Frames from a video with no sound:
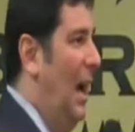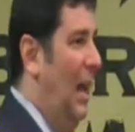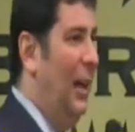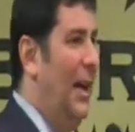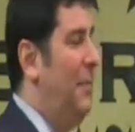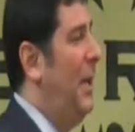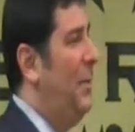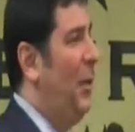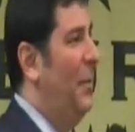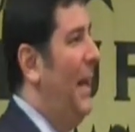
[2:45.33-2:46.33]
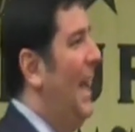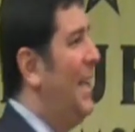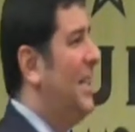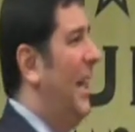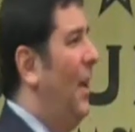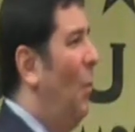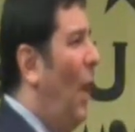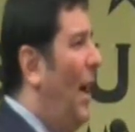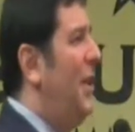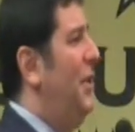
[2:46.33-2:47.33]
a lot of people have been asking,
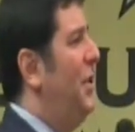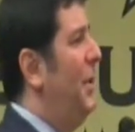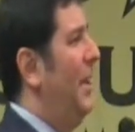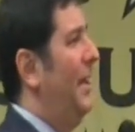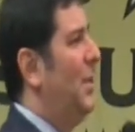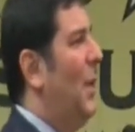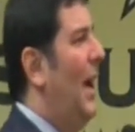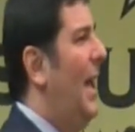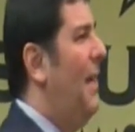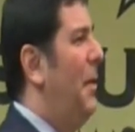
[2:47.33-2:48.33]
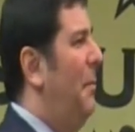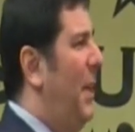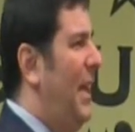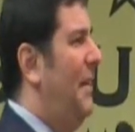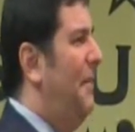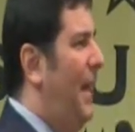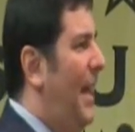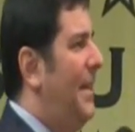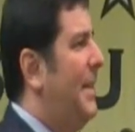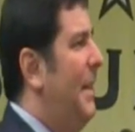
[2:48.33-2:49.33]
why are you doing this? Why have a big
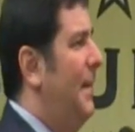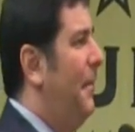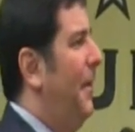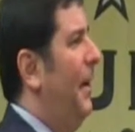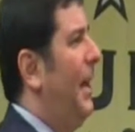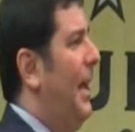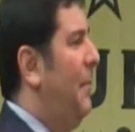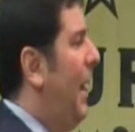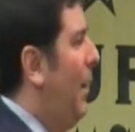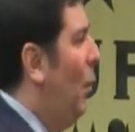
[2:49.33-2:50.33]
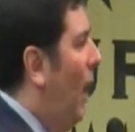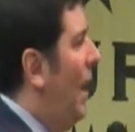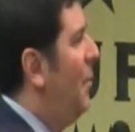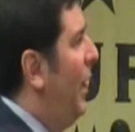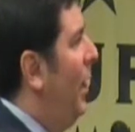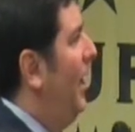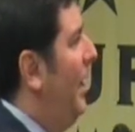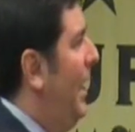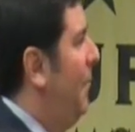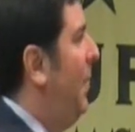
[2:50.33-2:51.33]
event for a campaign? Why bring on
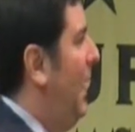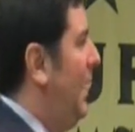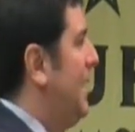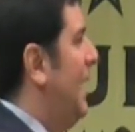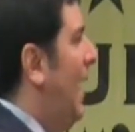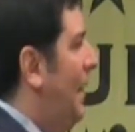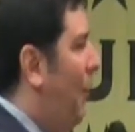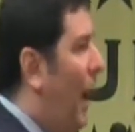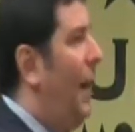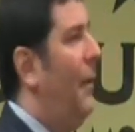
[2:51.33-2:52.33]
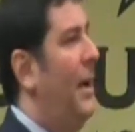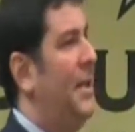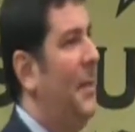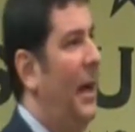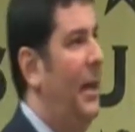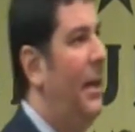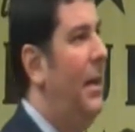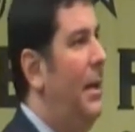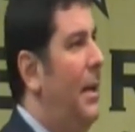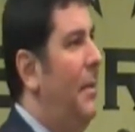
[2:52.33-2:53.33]
campaign staff? Why raise money?
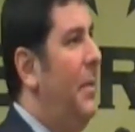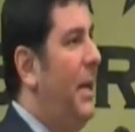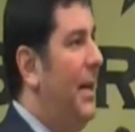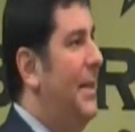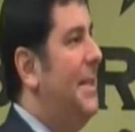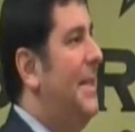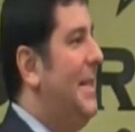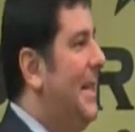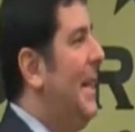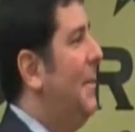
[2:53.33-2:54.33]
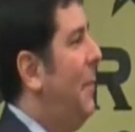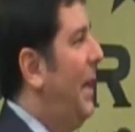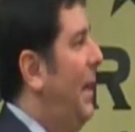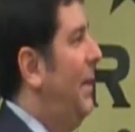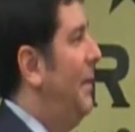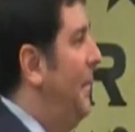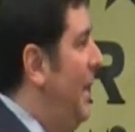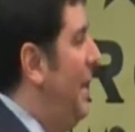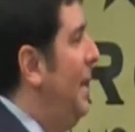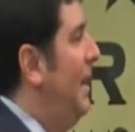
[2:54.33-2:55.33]
Because this campaign, to
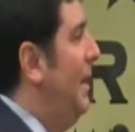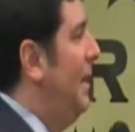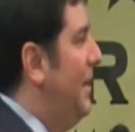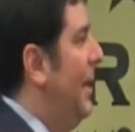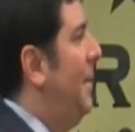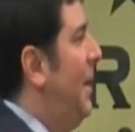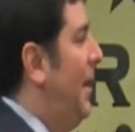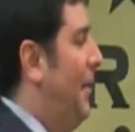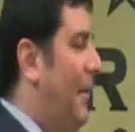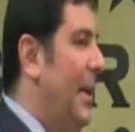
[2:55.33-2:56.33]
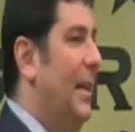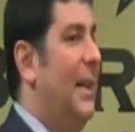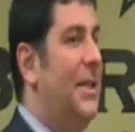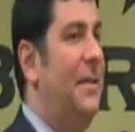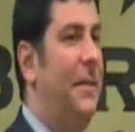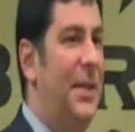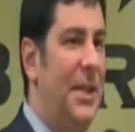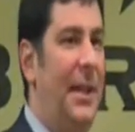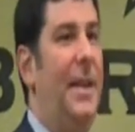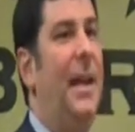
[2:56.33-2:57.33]
me, is not about re-election for
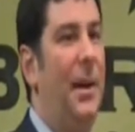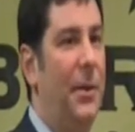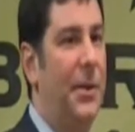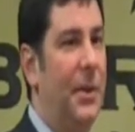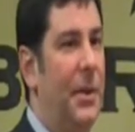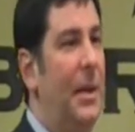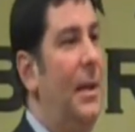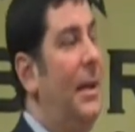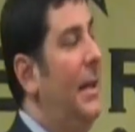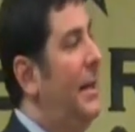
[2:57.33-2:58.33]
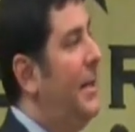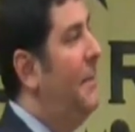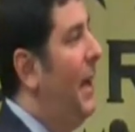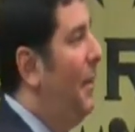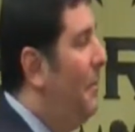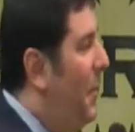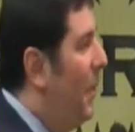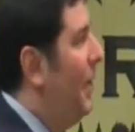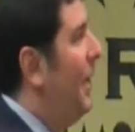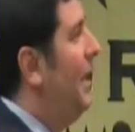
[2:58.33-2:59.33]
city council. It's about
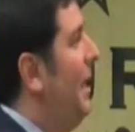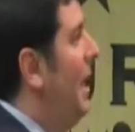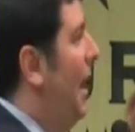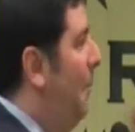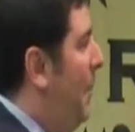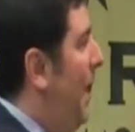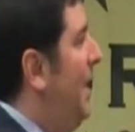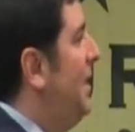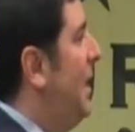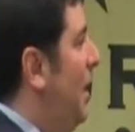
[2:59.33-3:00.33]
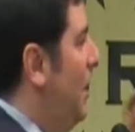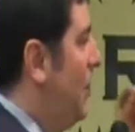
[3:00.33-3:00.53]
building a base